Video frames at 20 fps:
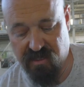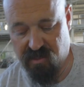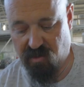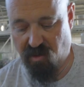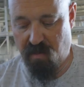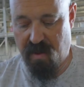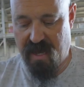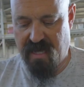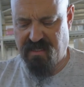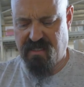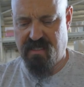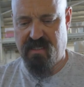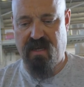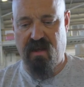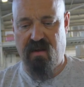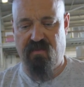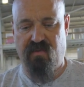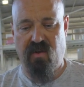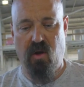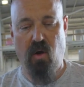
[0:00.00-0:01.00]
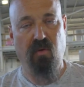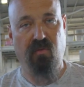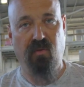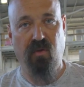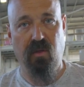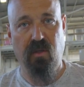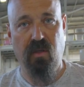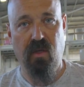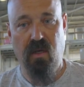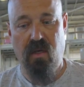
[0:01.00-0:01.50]
So the mast is kind of an
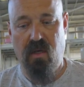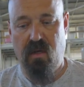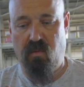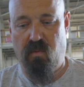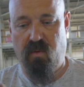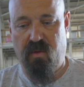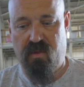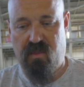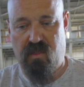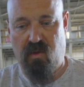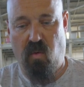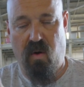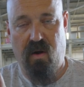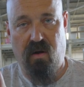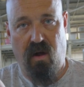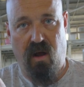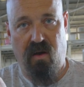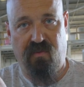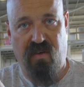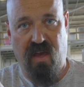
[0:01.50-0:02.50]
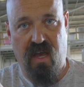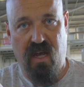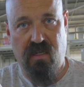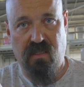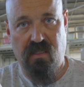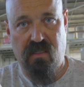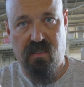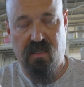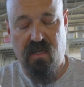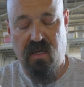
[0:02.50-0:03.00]
oval with squared off
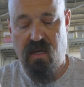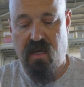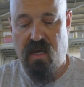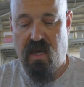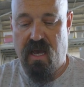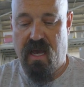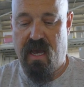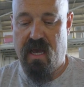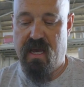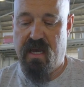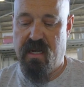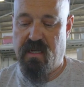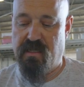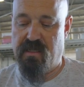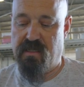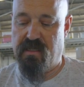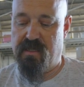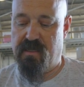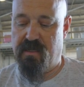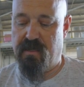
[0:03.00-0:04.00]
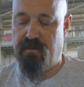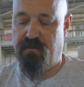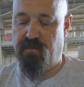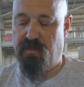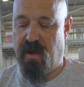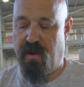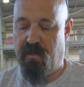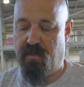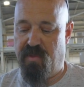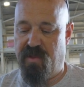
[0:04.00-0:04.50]
ends, and
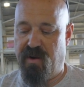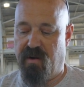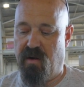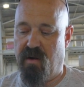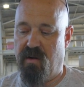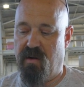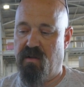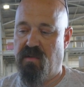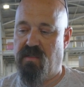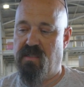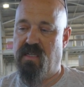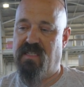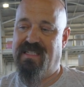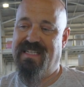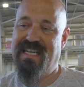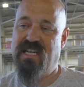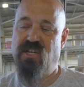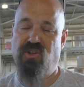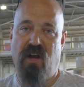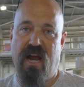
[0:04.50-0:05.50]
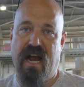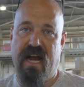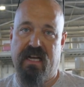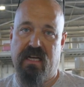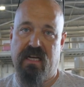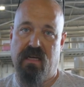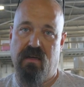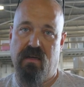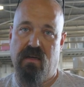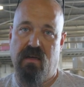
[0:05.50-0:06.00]
um, there is a T-track
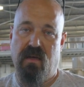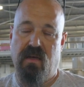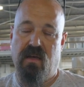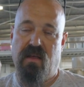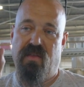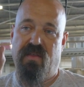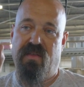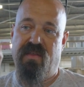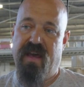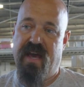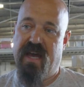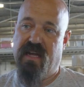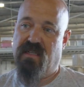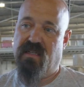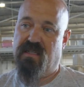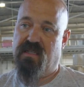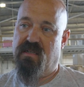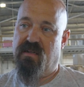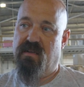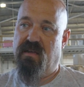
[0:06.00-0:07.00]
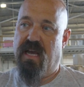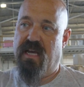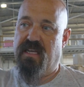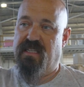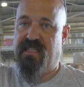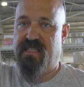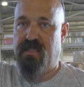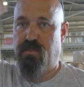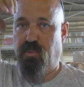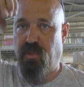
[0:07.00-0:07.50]
that a
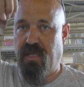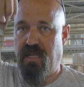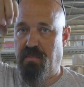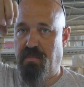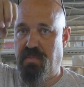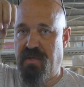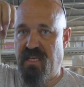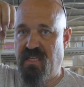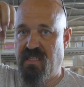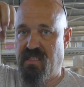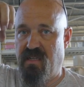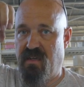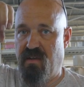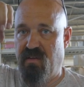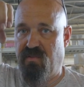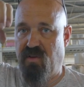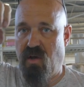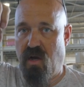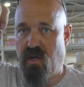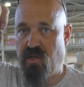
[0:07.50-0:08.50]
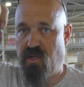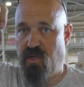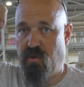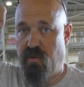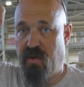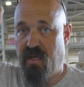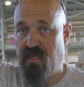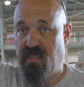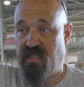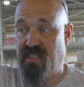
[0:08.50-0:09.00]
split piece of
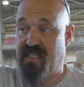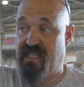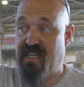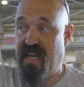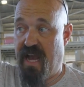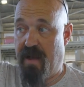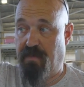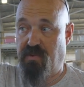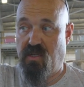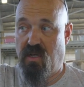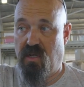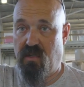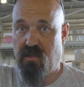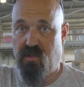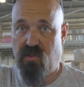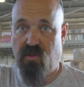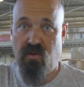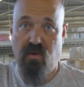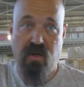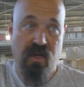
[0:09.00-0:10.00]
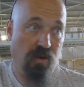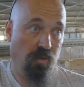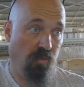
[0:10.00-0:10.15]
conduit snaps onto, and it